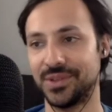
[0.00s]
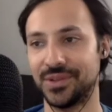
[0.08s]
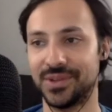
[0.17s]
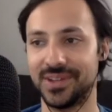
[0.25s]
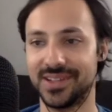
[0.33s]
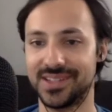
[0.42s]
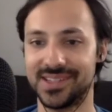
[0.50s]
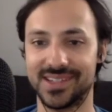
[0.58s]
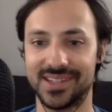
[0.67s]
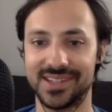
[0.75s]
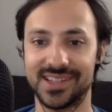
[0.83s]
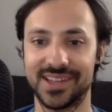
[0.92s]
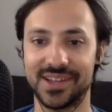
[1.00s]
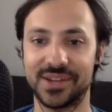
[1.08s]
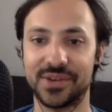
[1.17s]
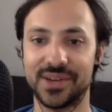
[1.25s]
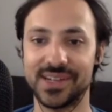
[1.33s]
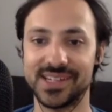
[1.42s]
It's like
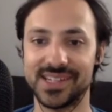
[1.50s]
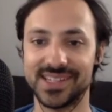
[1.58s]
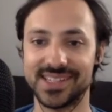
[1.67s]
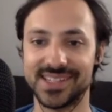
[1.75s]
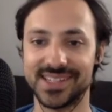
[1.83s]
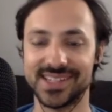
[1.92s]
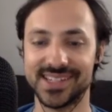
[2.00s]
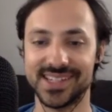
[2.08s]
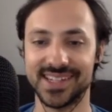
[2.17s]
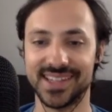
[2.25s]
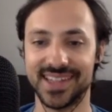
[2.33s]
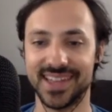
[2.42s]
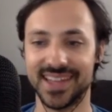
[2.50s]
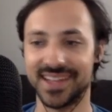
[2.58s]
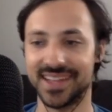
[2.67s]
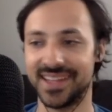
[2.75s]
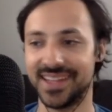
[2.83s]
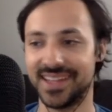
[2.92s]
crazy to say that,
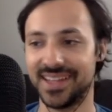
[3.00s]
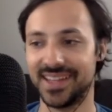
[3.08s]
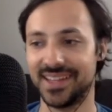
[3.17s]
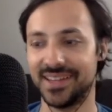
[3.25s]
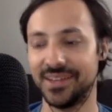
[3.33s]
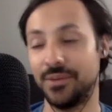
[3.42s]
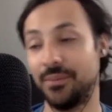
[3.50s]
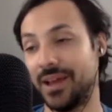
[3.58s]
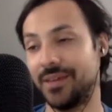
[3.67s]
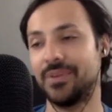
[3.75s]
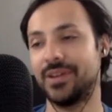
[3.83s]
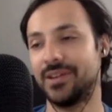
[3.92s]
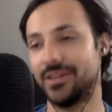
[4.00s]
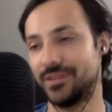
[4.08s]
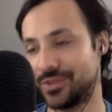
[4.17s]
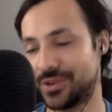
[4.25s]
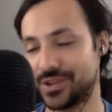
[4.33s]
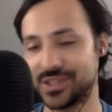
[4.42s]
my opinion,
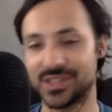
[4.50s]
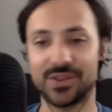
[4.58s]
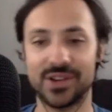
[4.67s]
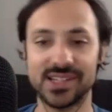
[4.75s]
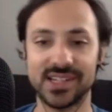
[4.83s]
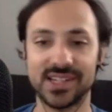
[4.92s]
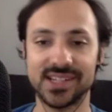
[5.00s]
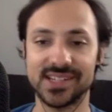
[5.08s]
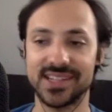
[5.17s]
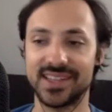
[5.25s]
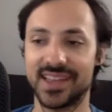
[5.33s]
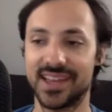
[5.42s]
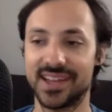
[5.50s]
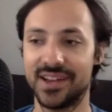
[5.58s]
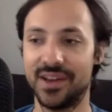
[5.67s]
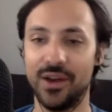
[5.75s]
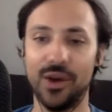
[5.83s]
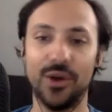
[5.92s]
of course, crazy to say that,
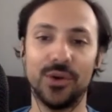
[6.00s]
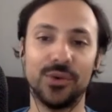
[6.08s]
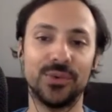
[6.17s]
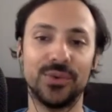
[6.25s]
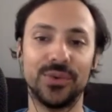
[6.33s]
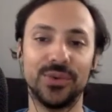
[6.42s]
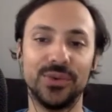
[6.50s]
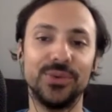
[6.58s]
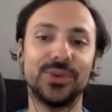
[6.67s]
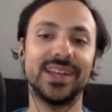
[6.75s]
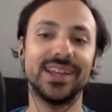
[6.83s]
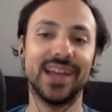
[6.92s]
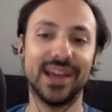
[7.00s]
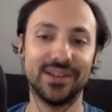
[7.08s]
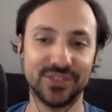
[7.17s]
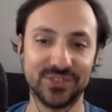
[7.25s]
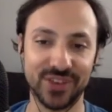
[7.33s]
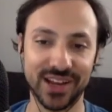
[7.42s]
oh, you can have
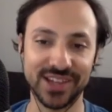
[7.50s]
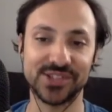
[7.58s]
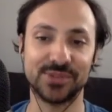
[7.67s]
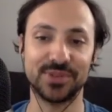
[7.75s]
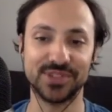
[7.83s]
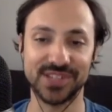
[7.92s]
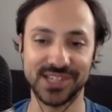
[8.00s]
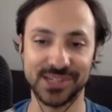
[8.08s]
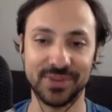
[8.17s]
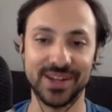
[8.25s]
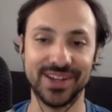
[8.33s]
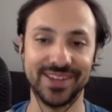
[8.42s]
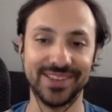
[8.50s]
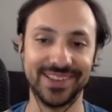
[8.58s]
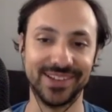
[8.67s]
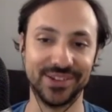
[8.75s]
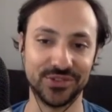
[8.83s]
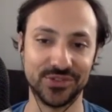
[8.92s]
a chance to participate in the
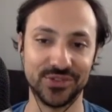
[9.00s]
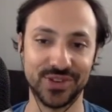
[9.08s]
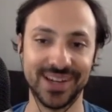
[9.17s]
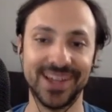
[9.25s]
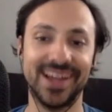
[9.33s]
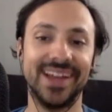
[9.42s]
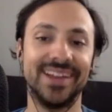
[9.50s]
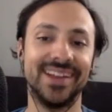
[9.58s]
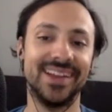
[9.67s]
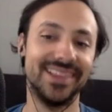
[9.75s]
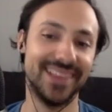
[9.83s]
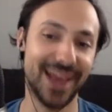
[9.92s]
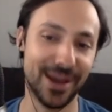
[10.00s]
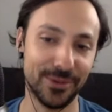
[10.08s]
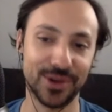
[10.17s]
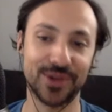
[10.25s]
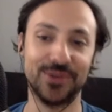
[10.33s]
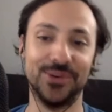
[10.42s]
industry and now
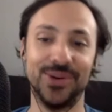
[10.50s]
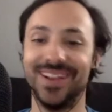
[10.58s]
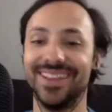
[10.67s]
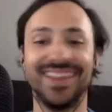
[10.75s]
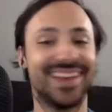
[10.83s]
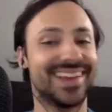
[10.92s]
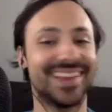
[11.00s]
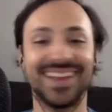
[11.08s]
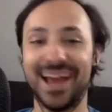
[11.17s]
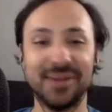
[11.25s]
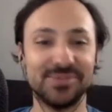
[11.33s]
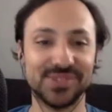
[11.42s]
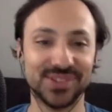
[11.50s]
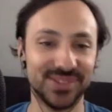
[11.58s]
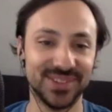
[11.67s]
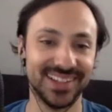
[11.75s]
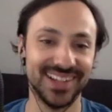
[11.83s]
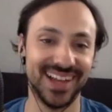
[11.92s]
we're cool. Like,
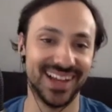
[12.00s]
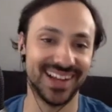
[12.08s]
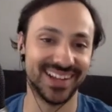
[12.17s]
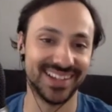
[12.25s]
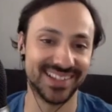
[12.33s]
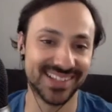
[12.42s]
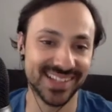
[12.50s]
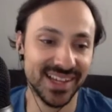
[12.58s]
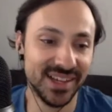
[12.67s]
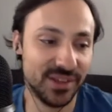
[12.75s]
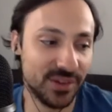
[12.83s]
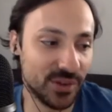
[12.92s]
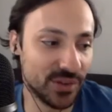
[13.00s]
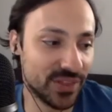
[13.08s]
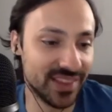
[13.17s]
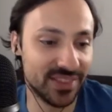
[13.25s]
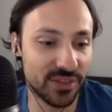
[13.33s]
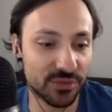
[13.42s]
absolutely not. It's,
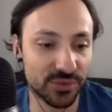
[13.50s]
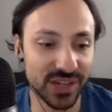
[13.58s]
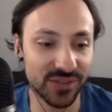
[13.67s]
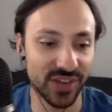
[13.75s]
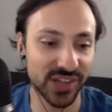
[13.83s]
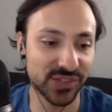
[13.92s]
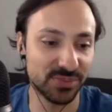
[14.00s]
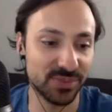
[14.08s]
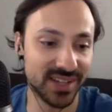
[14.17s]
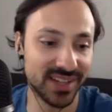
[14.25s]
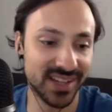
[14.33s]
the reinvestment,